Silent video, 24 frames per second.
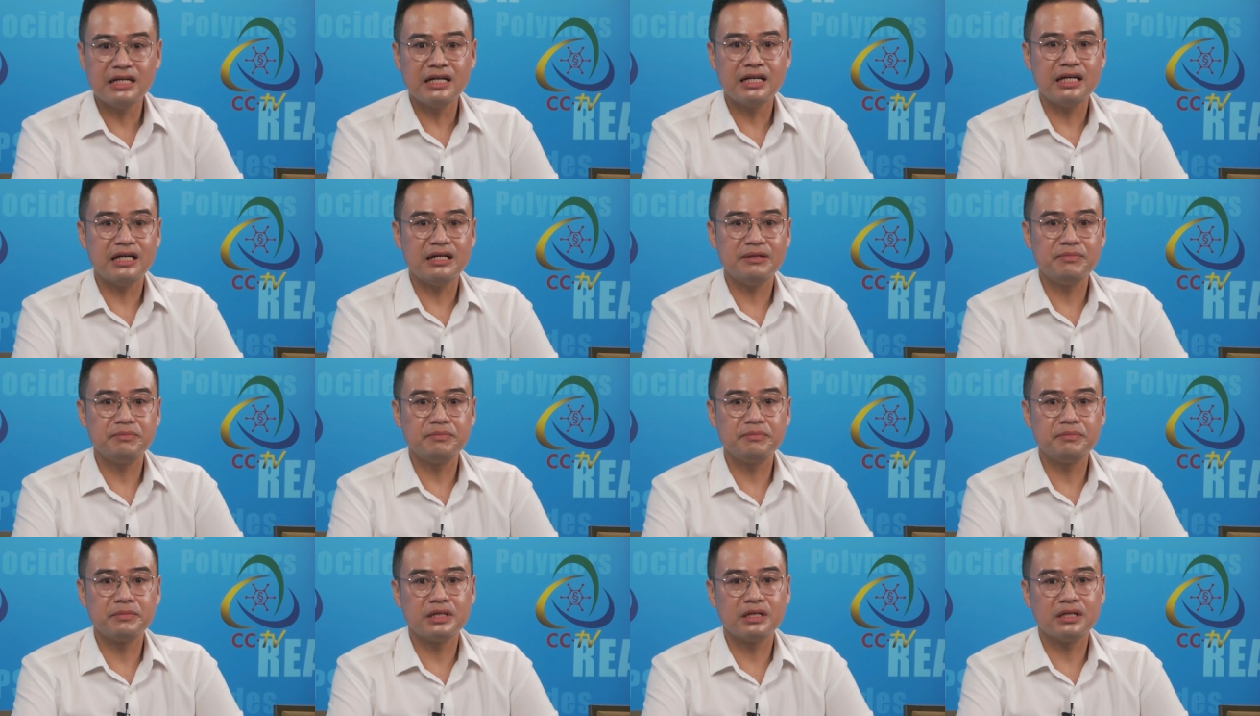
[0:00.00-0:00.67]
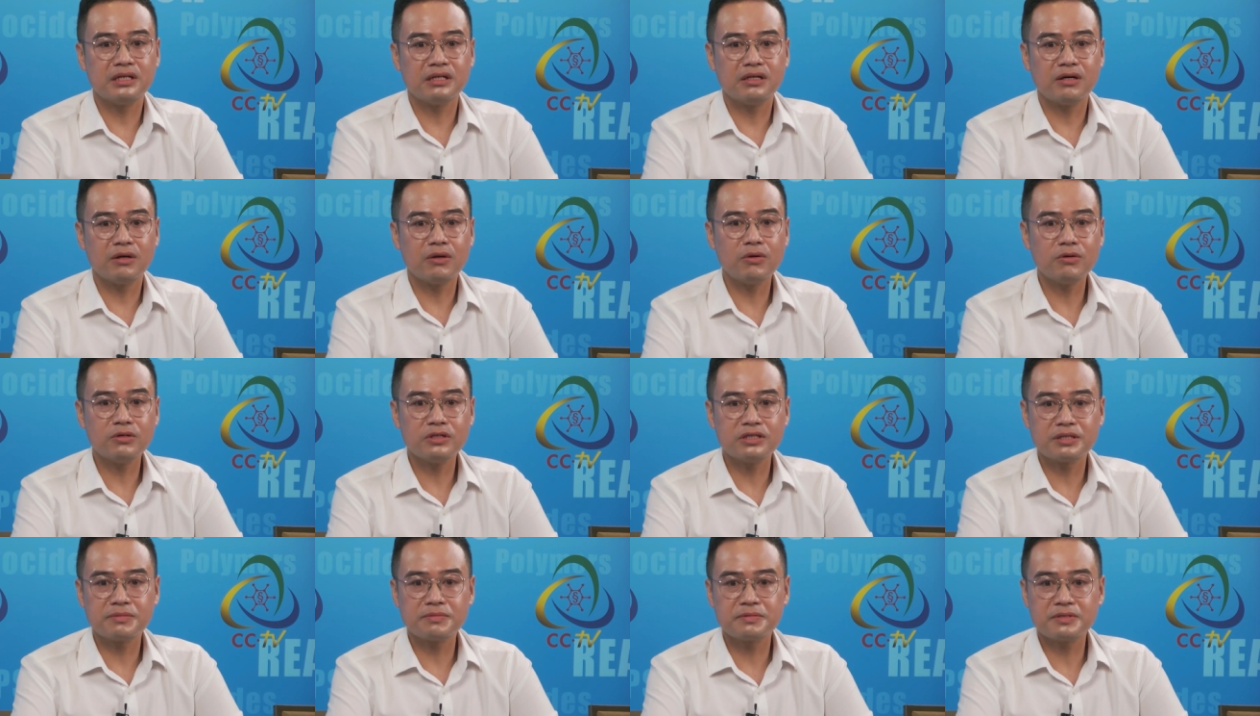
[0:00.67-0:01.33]
And uh,
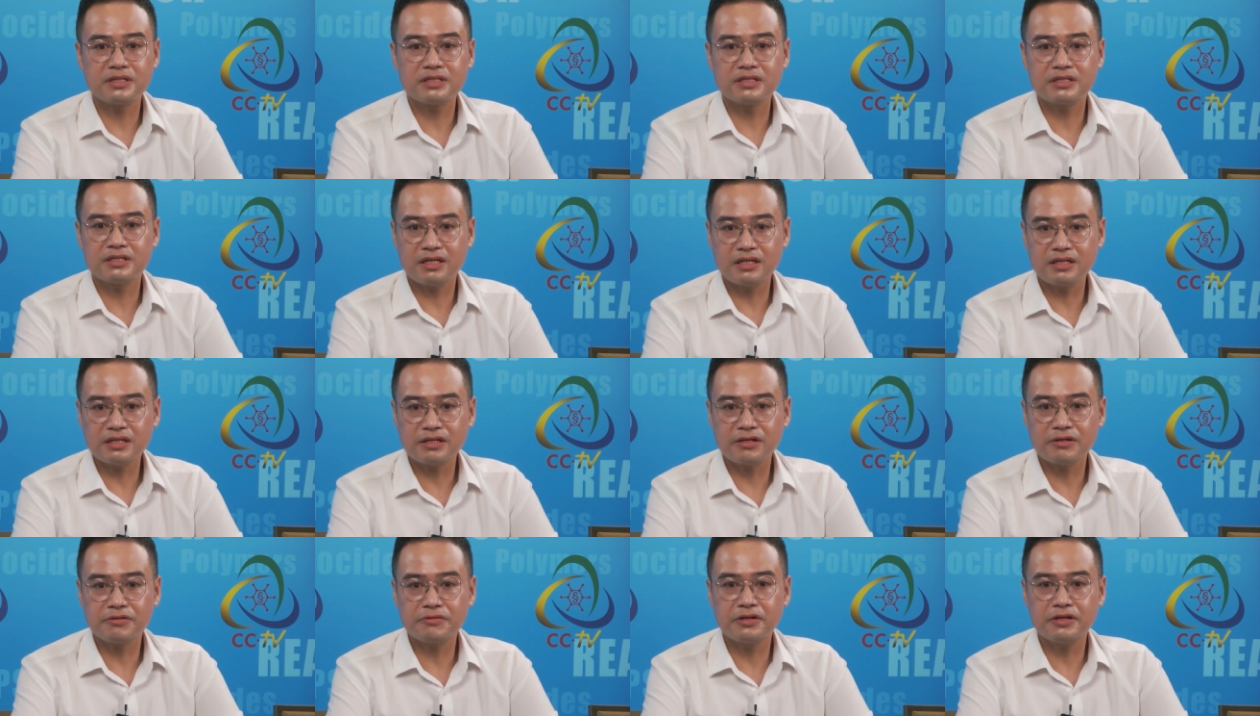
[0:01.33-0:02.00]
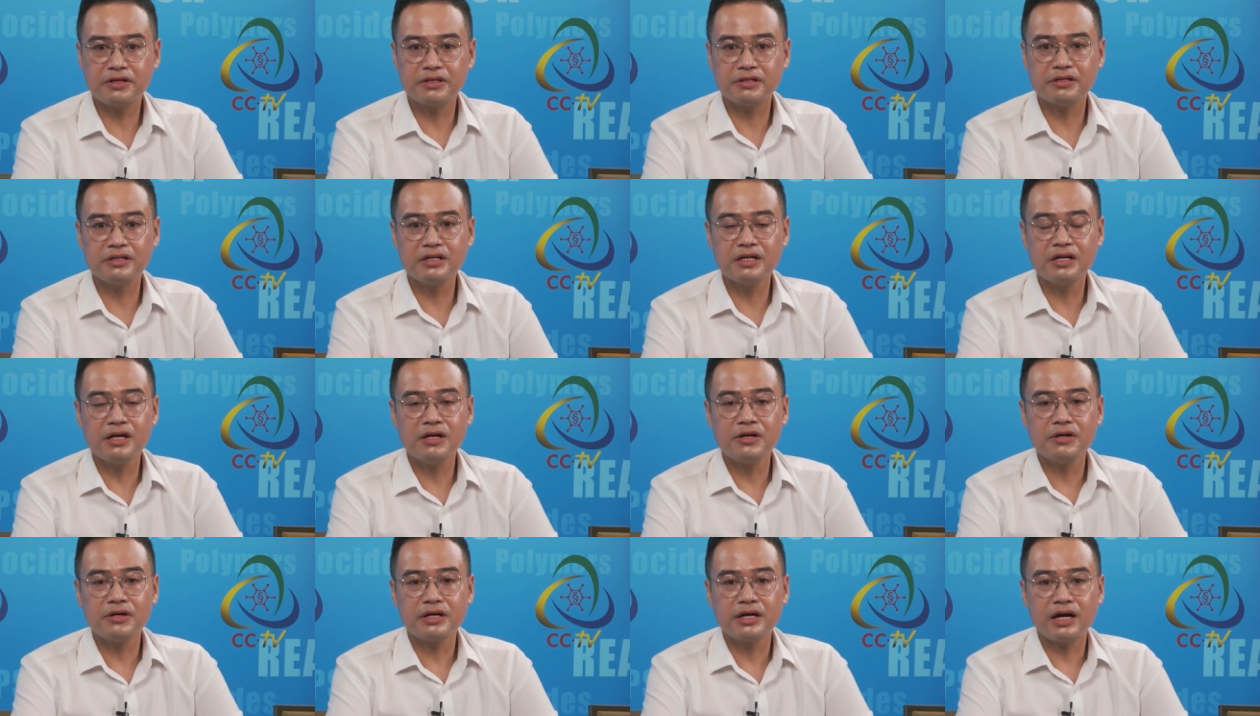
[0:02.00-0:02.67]
all of the stakeholders
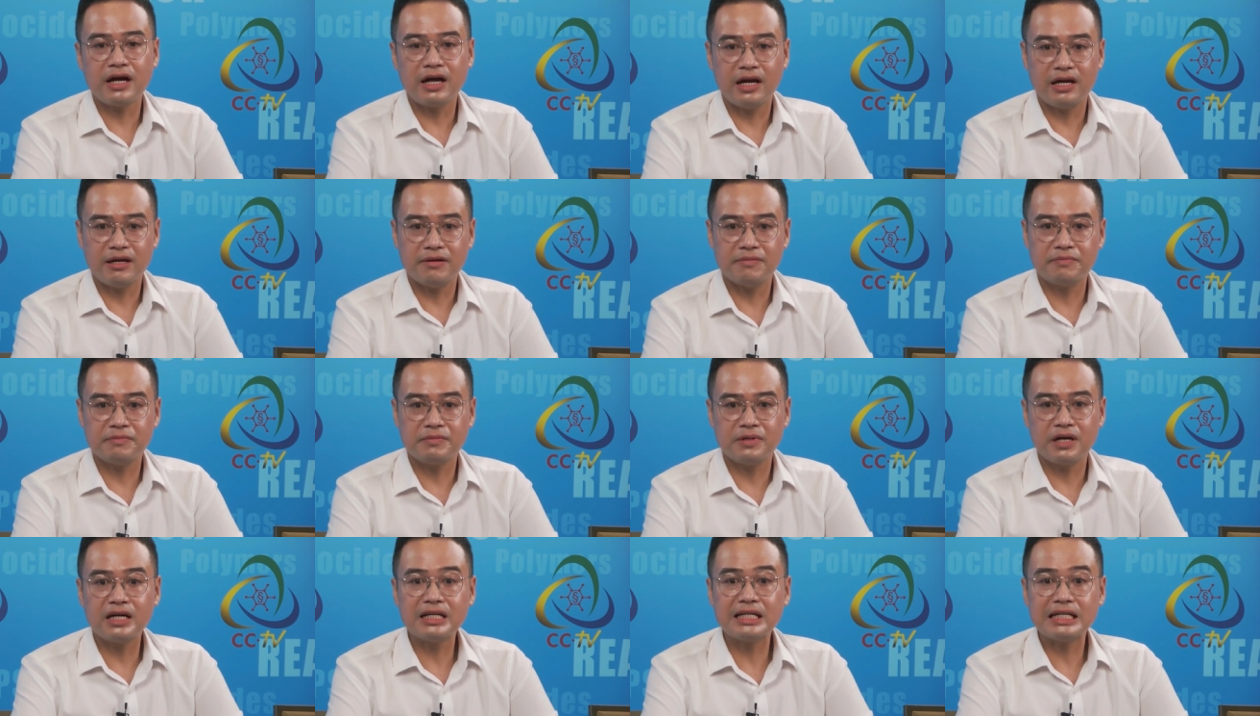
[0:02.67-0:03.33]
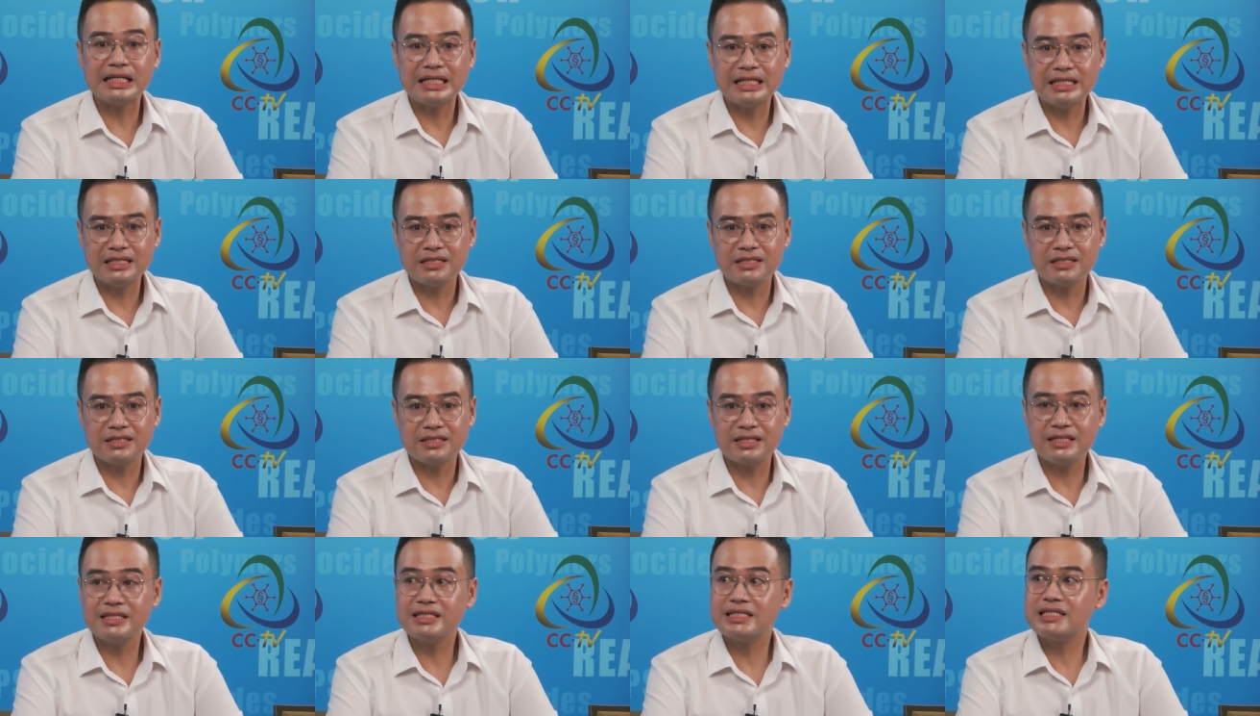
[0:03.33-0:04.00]
have at least
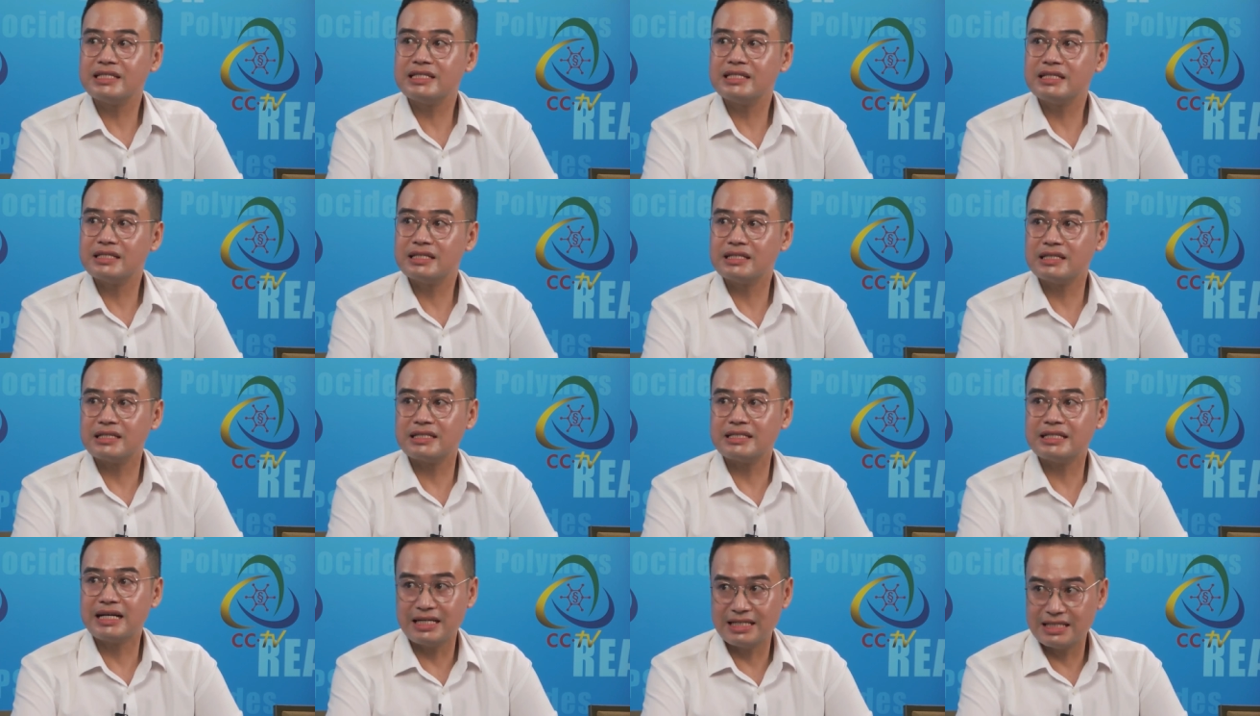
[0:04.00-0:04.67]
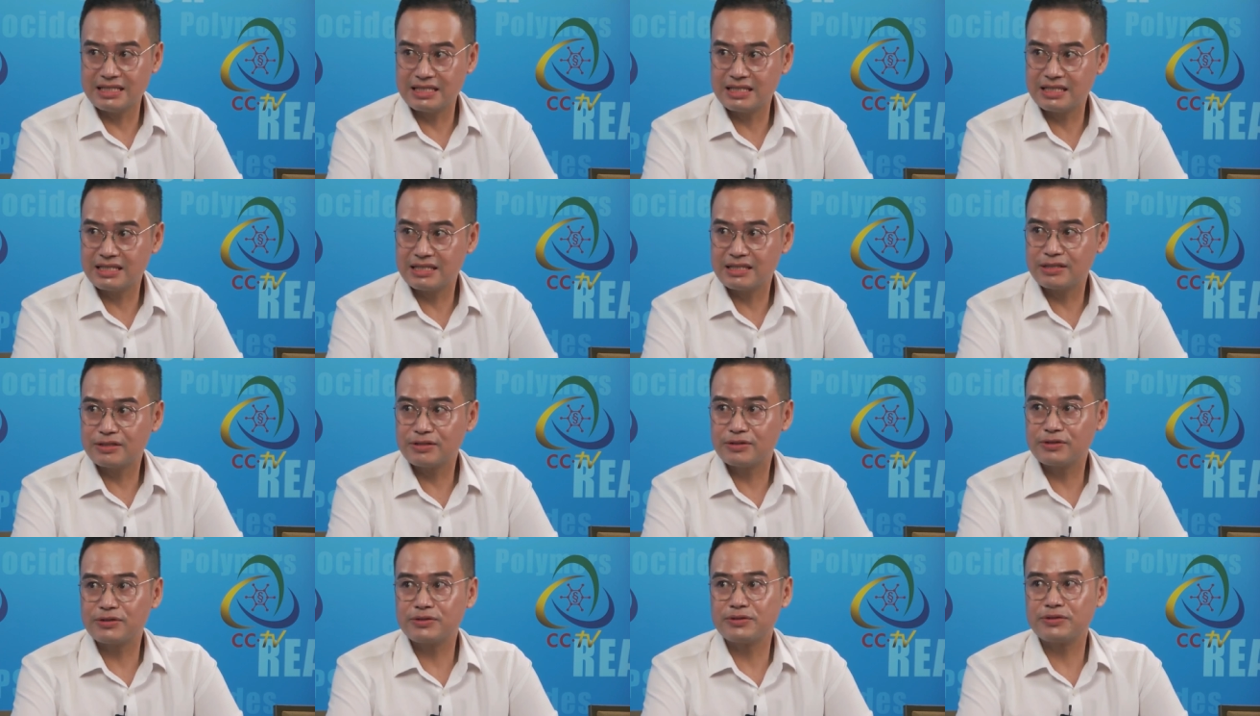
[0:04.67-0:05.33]
sixty days
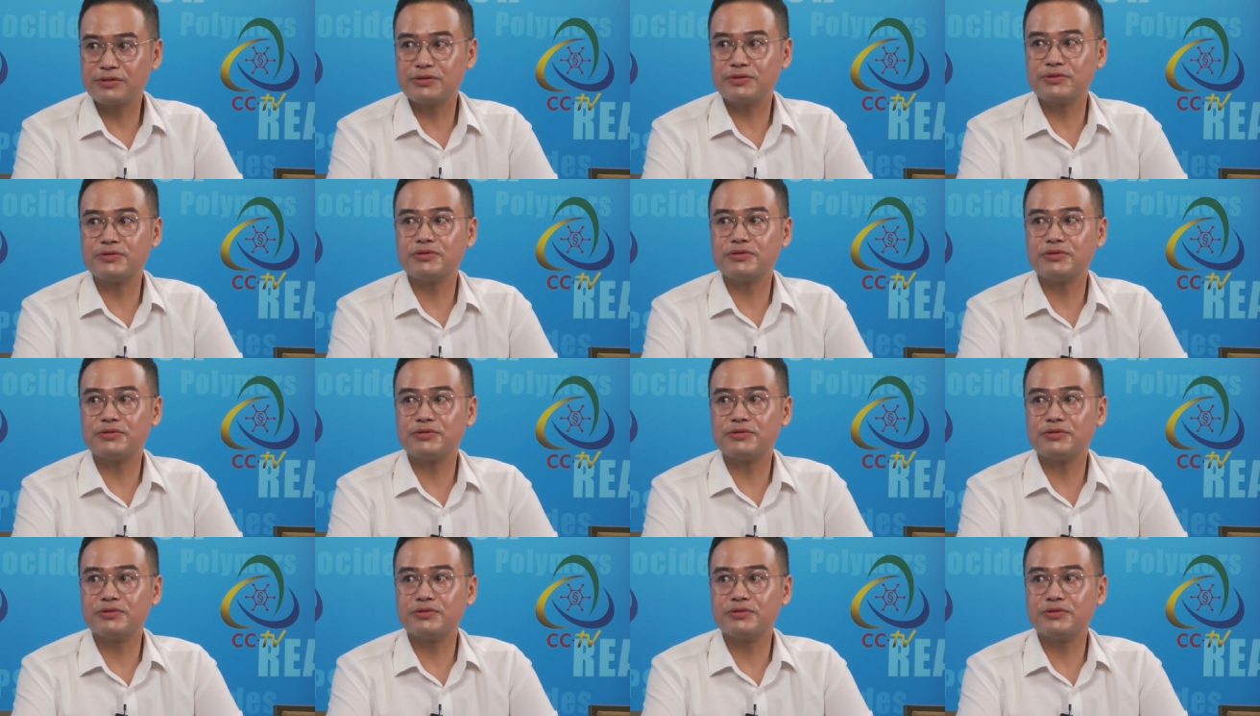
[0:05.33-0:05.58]
to